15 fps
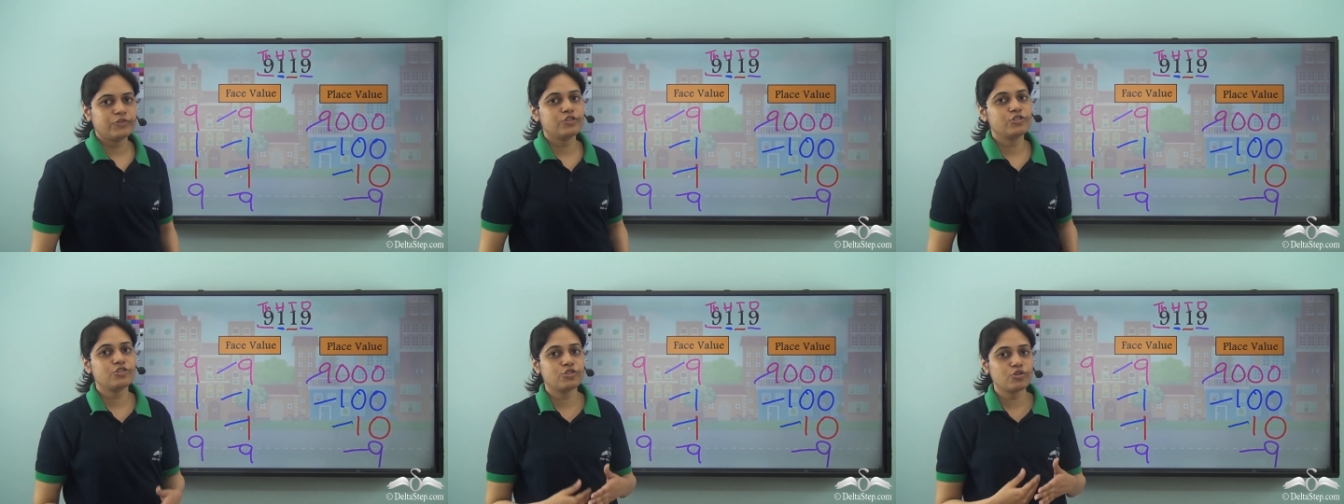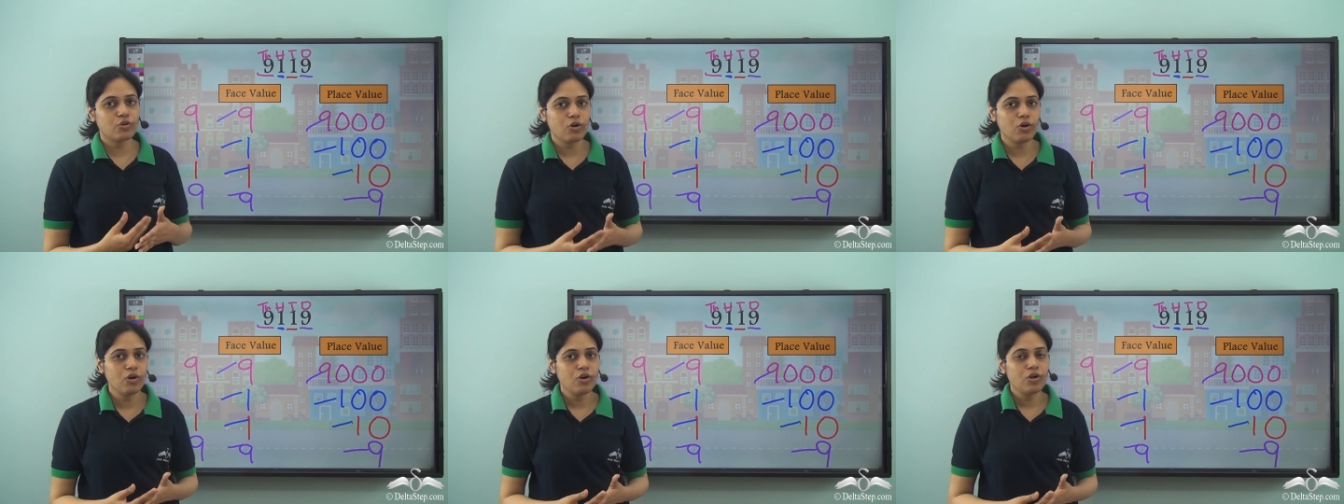
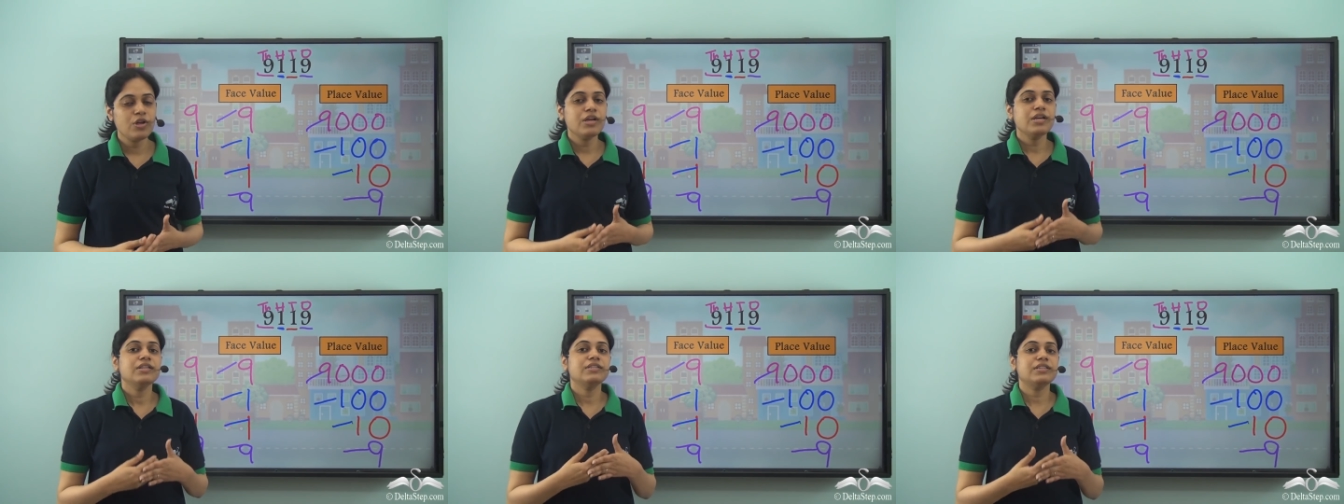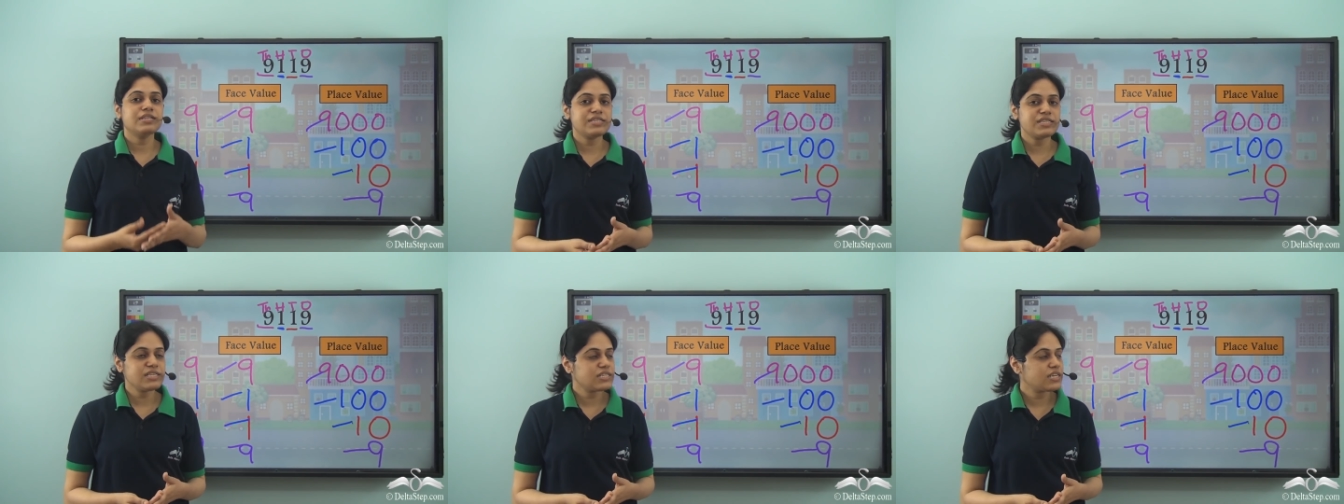So
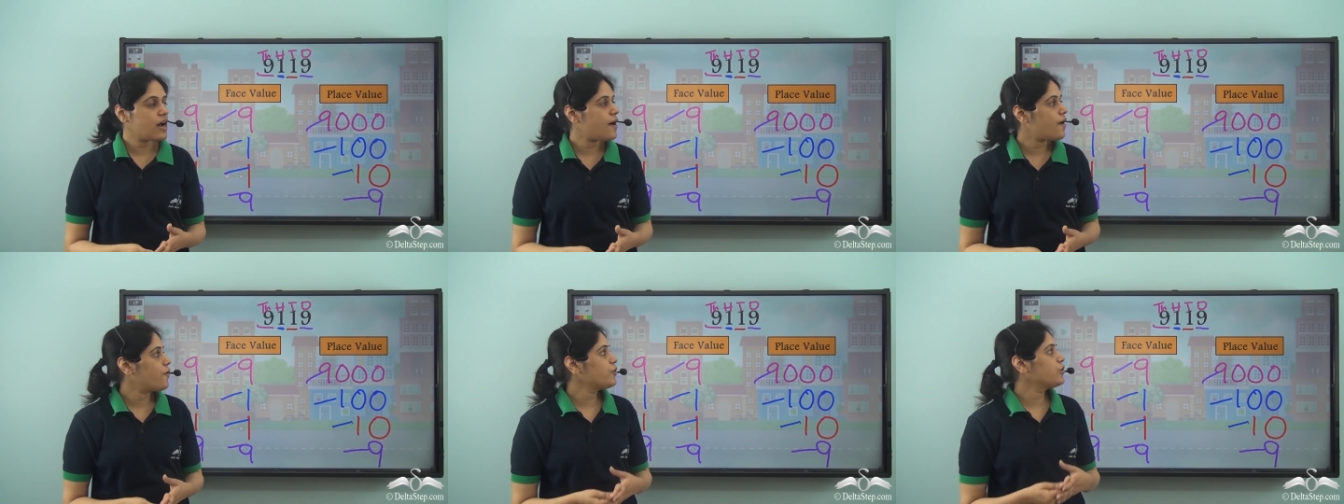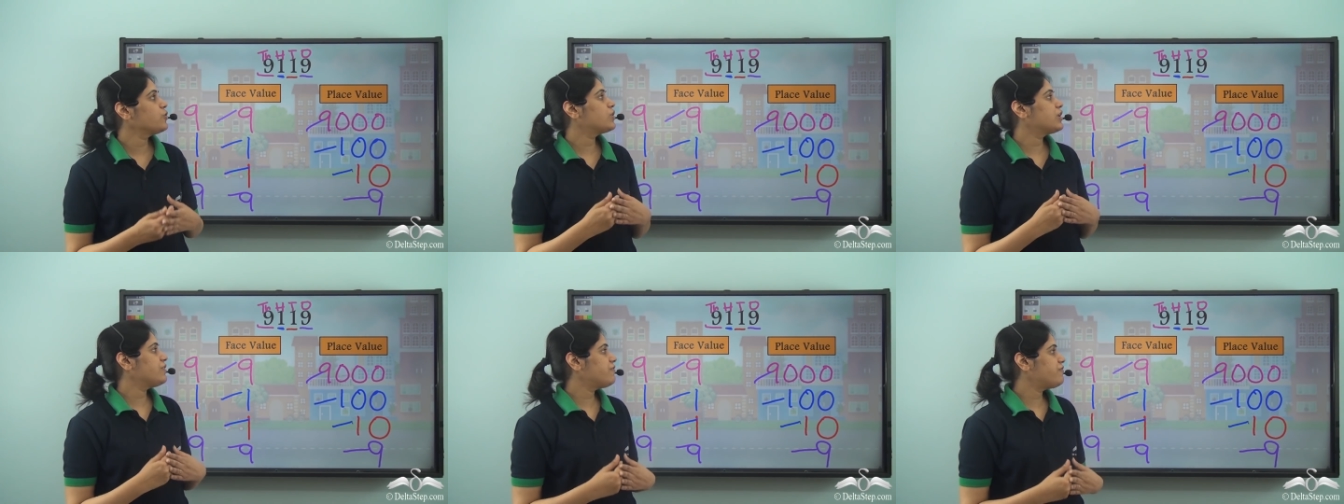this is how you
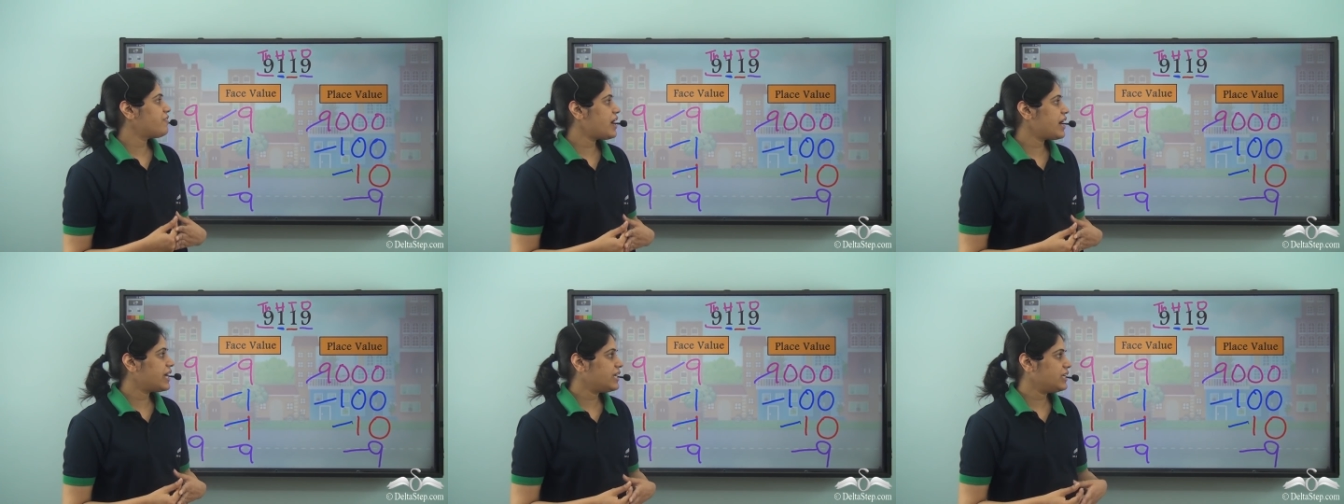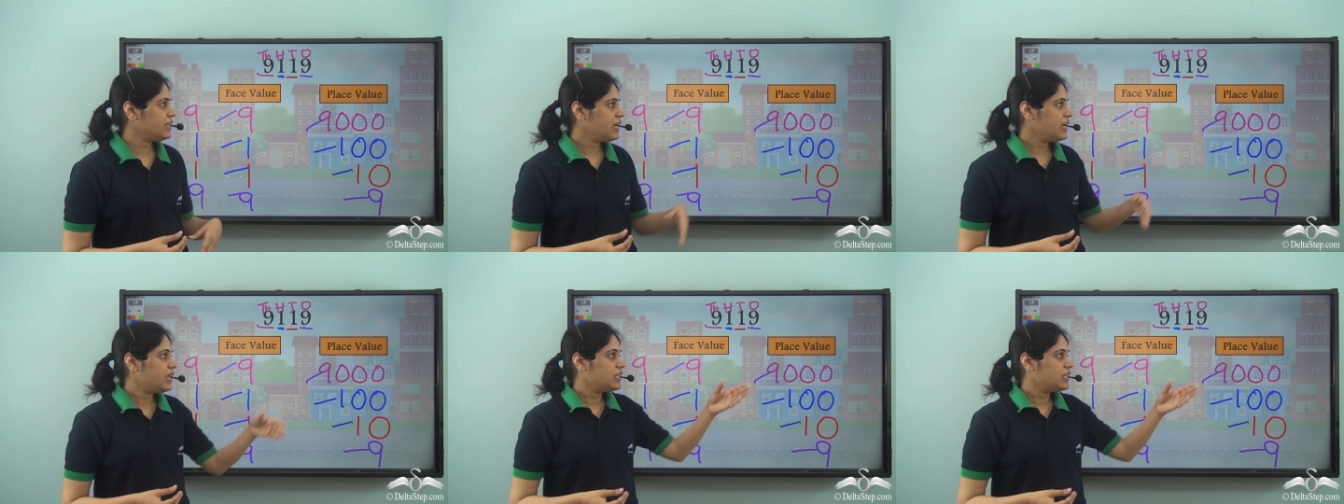can find